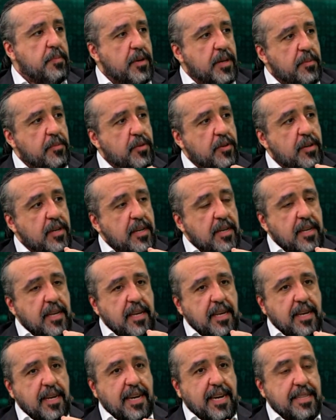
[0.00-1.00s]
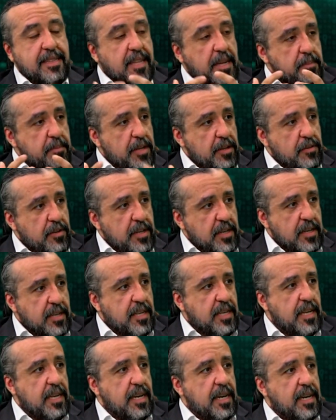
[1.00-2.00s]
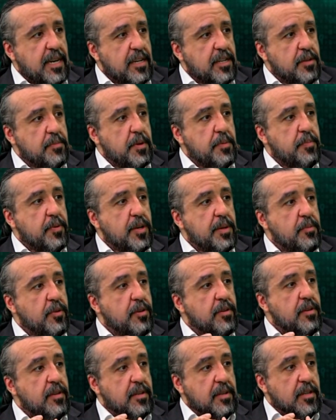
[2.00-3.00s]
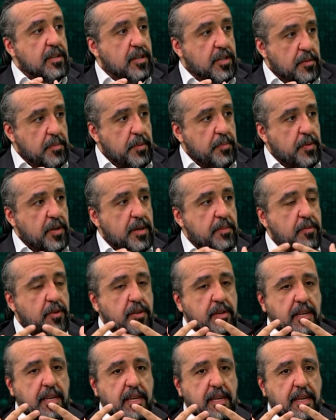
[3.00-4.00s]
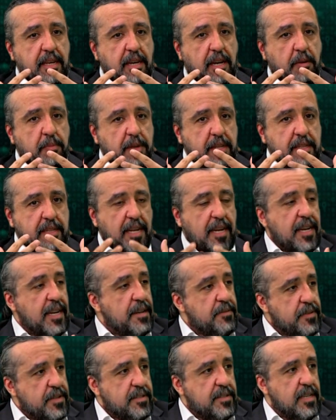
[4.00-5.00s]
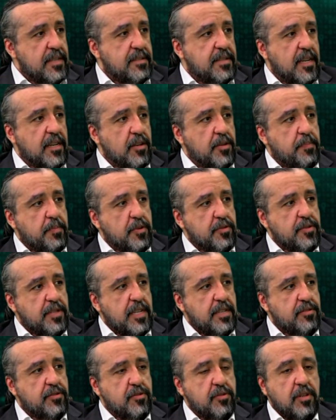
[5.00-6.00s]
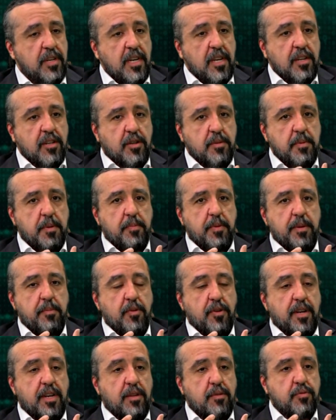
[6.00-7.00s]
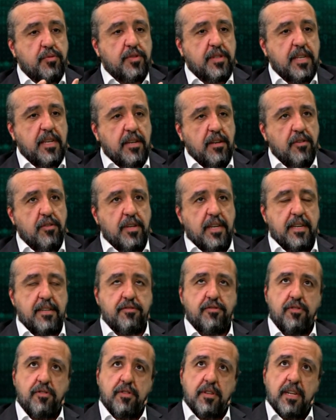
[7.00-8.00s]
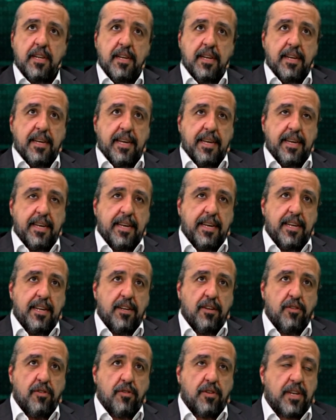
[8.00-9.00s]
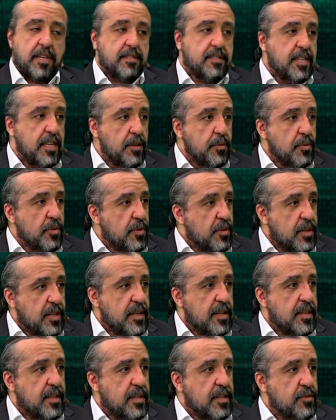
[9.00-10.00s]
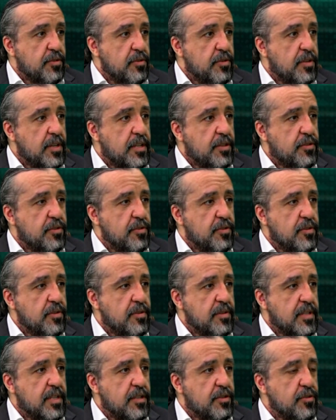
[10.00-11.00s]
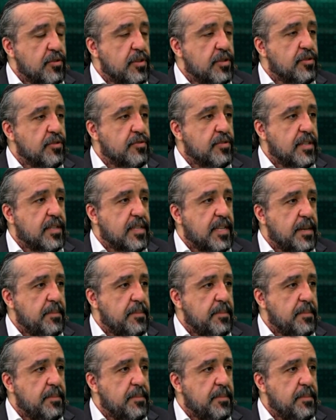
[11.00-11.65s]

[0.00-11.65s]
How can we spend less energy? How can we increase efficiency of the processes? How can we reduce the waste of all these systems?